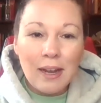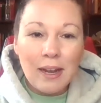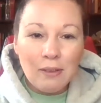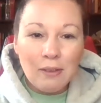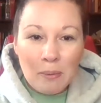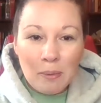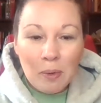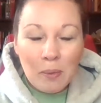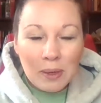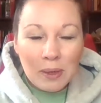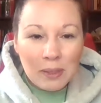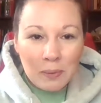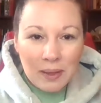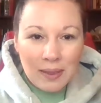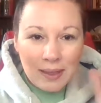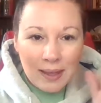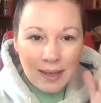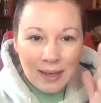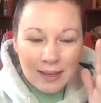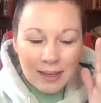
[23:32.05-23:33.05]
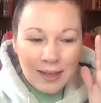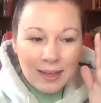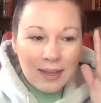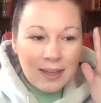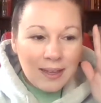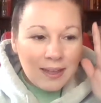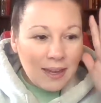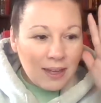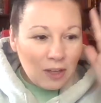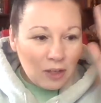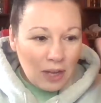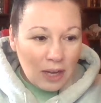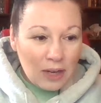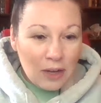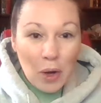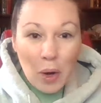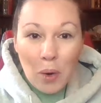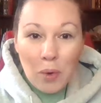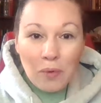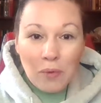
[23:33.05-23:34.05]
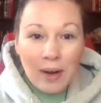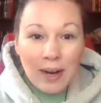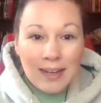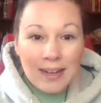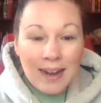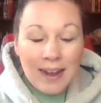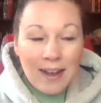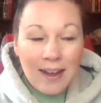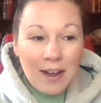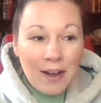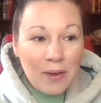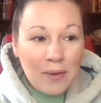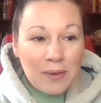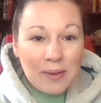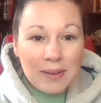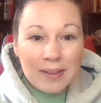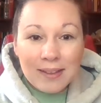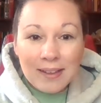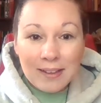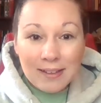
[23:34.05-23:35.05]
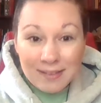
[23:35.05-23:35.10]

Remember, what do we think? A no right now